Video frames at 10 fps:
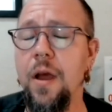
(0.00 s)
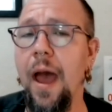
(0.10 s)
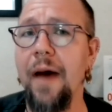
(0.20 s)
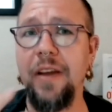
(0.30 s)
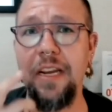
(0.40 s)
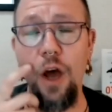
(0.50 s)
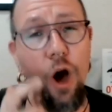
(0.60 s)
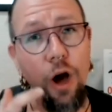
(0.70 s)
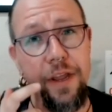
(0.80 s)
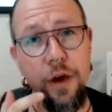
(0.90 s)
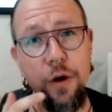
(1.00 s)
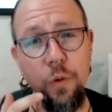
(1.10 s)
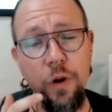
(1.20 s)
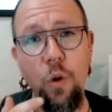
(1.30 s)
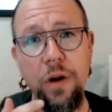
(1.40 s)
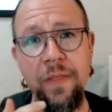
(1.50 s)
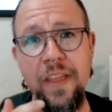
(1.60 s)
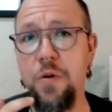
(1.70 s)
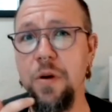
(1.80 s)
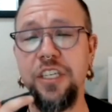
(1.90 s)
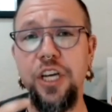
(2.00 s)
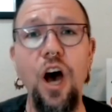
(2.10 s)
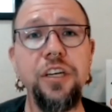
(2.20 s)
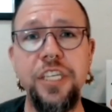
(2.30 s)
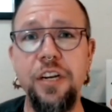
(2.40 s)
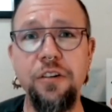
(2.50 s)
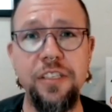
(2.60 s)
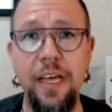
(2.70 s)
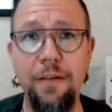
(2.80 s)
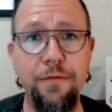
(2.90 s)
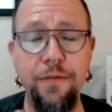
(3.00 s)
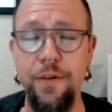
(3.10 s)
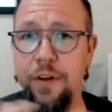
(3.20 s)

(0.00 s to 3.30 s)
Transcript: having an audio recording that you can talk to yourself.